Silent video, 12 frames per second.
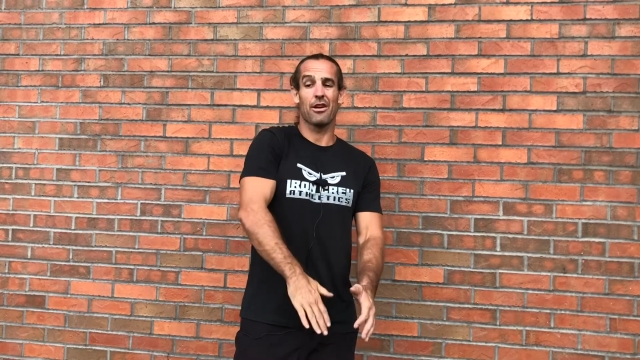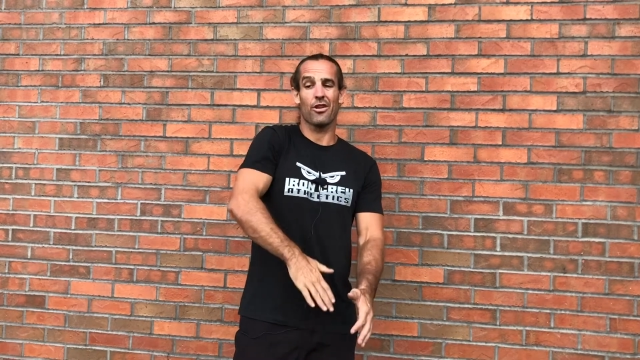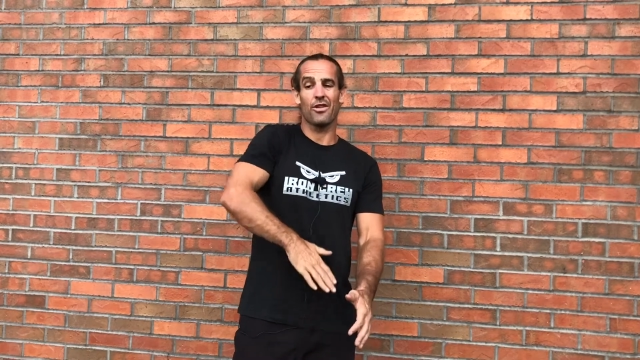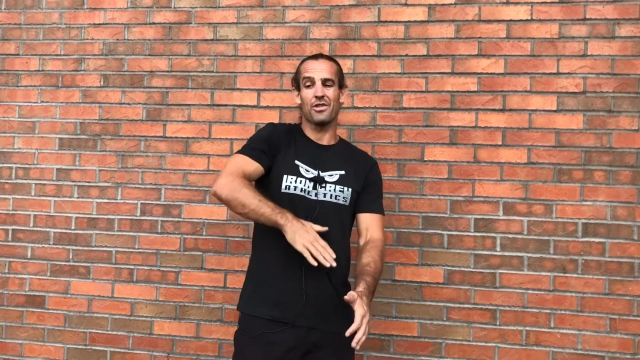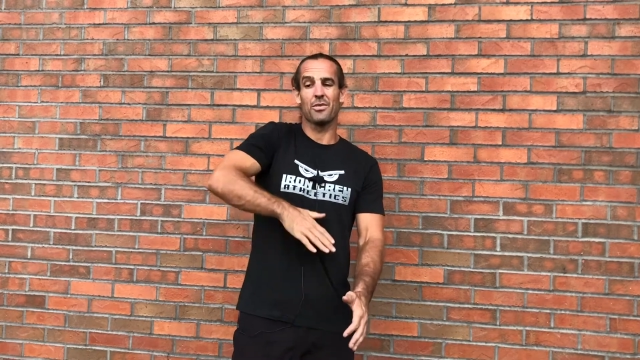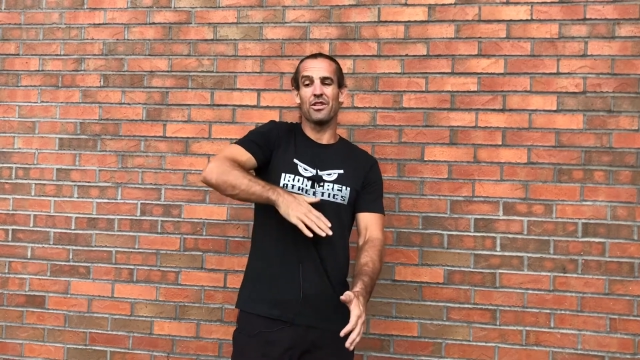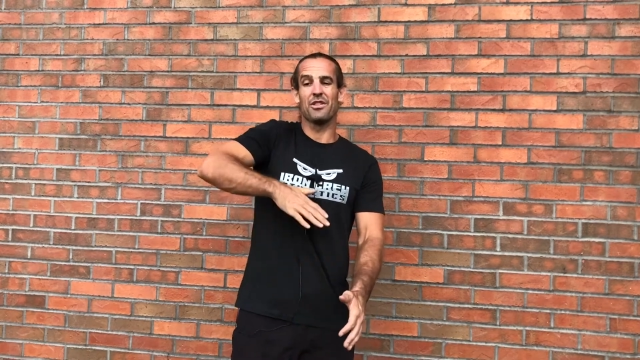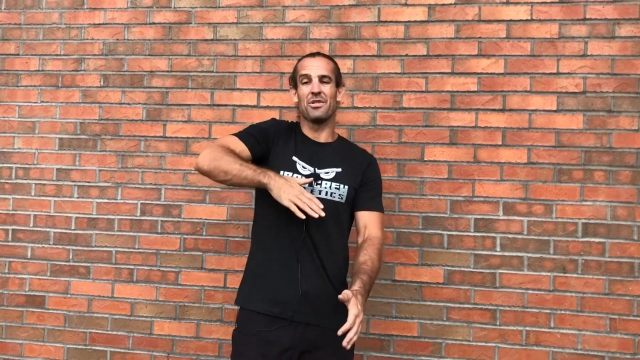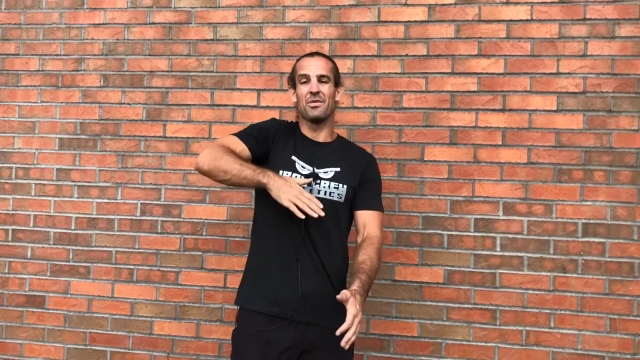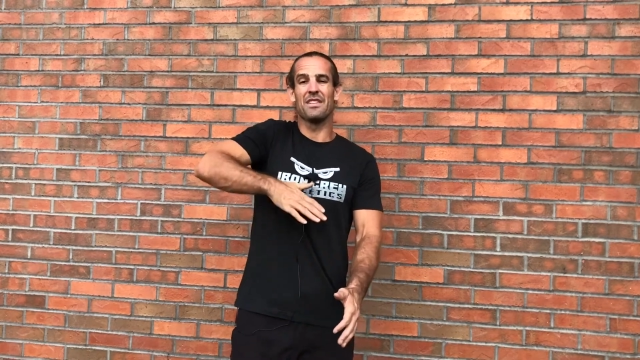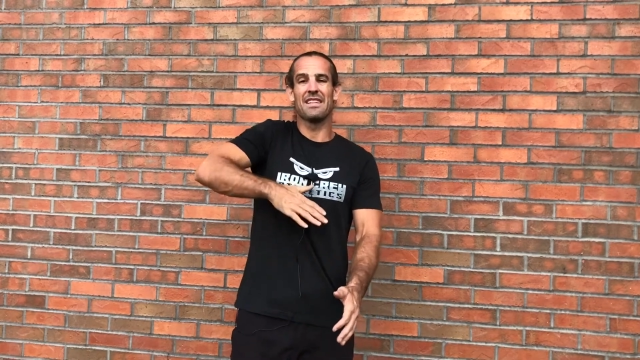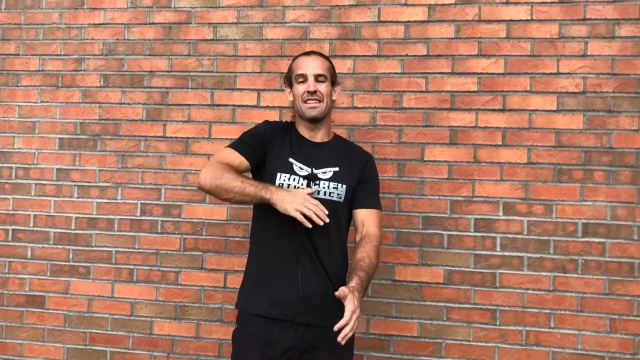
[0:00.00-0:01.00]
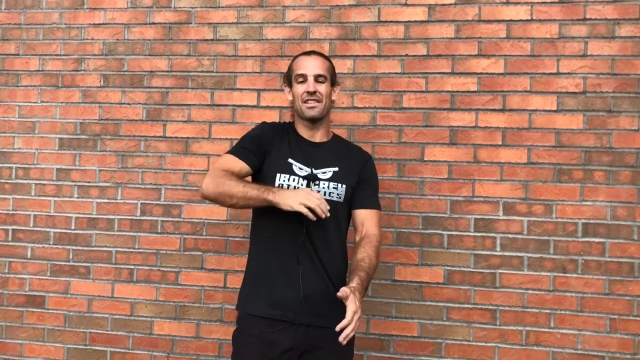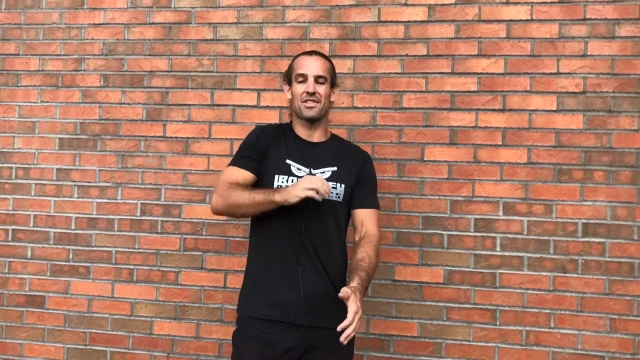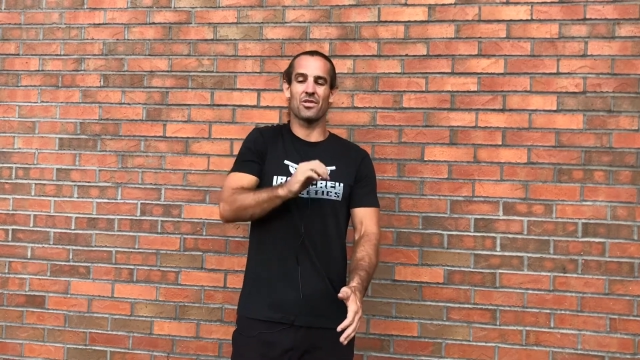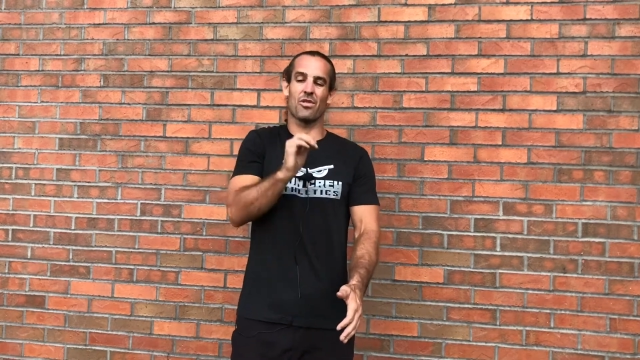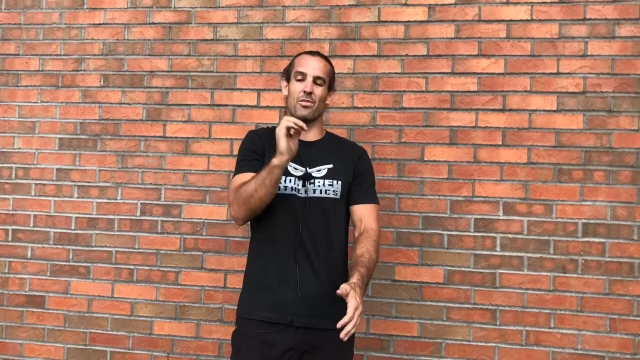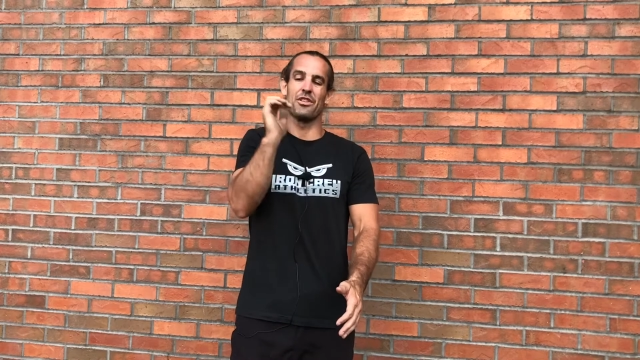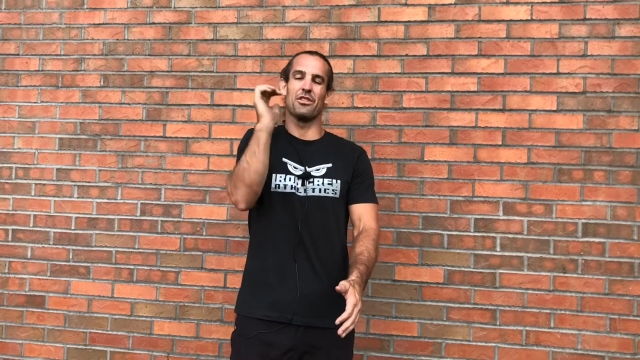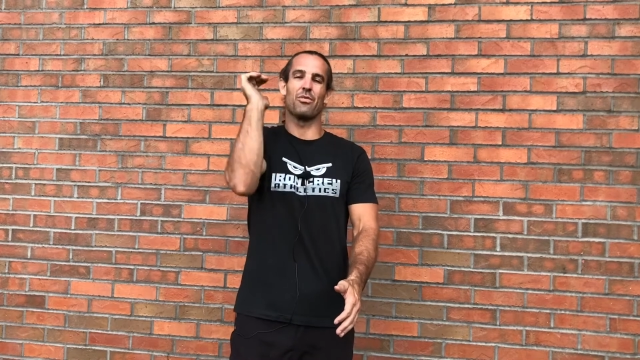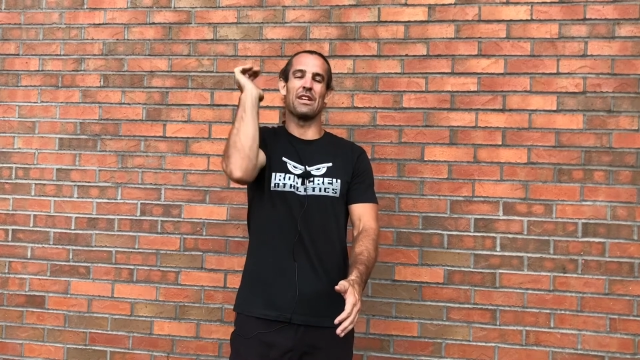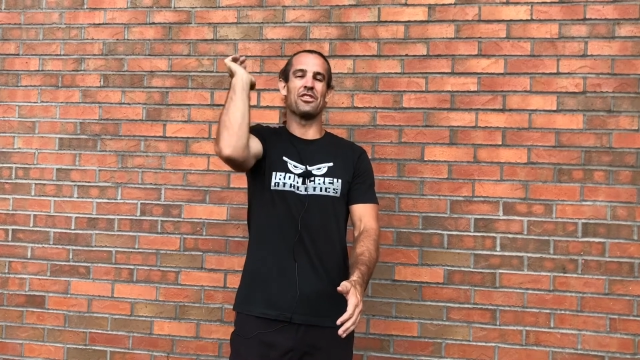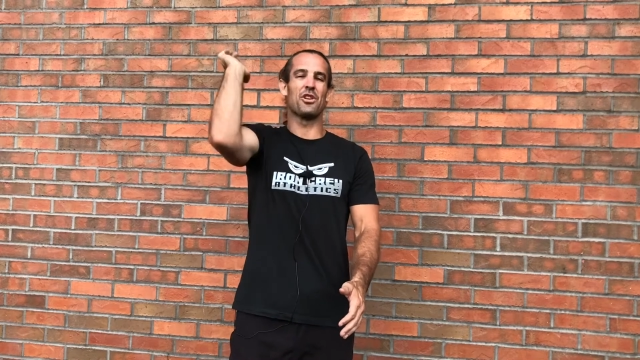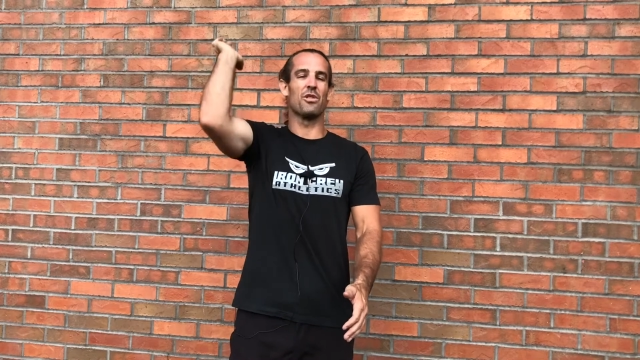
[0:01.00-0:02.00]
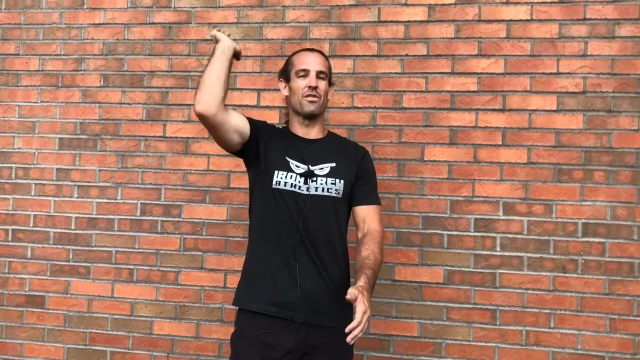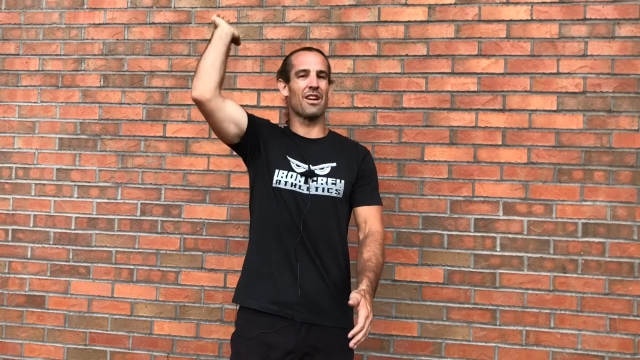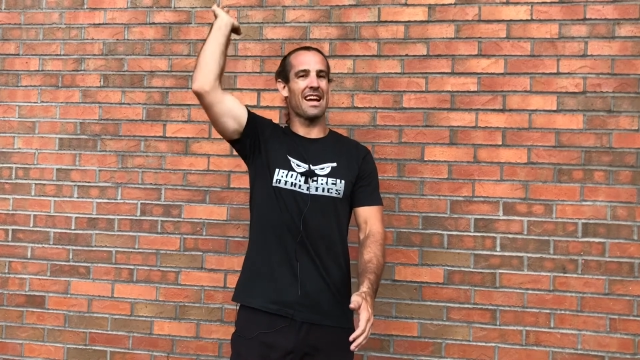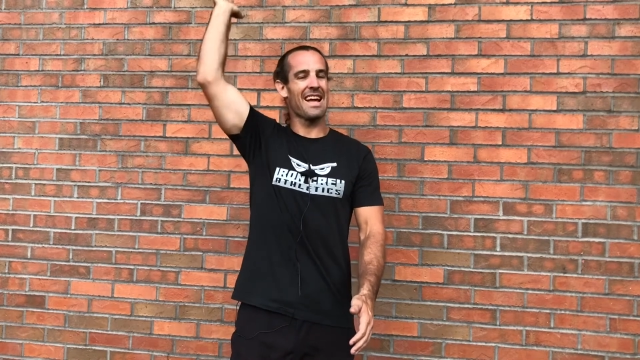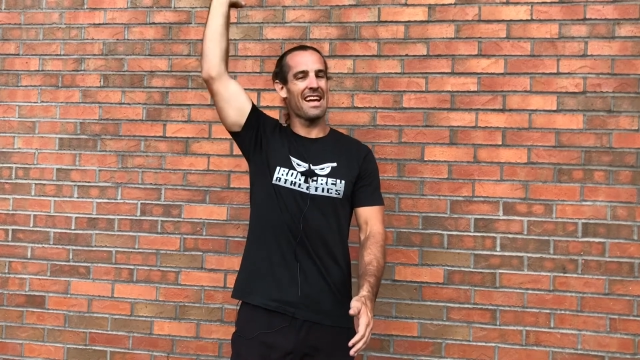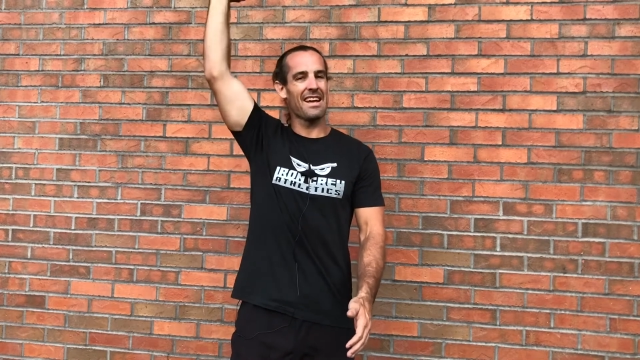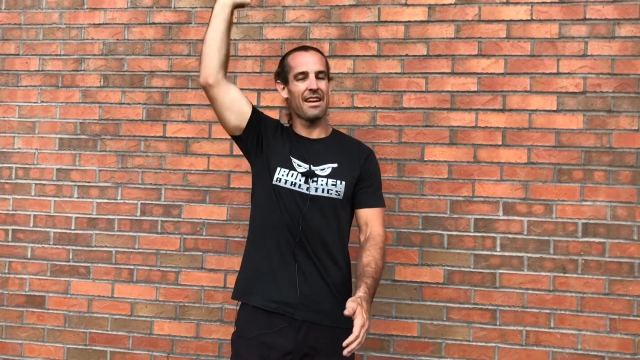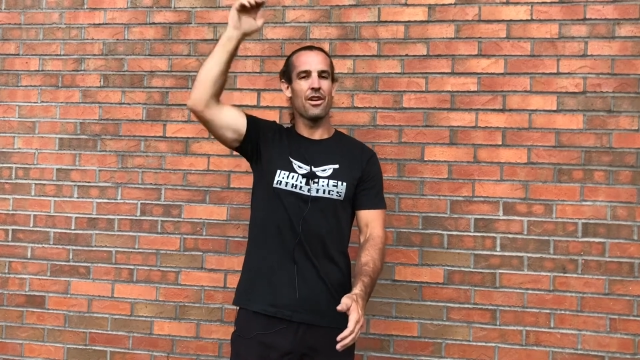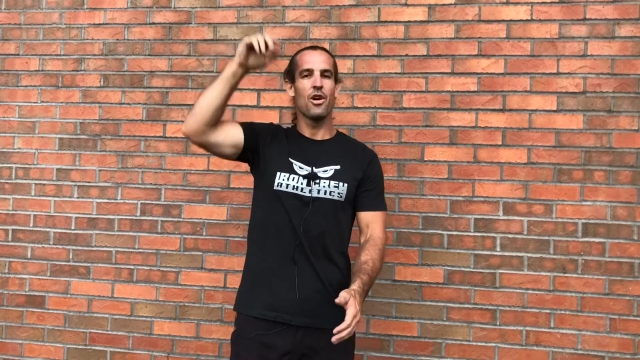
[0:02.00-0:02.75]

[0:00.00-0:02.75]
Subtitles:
hurts when you do this, or when you reach overhead,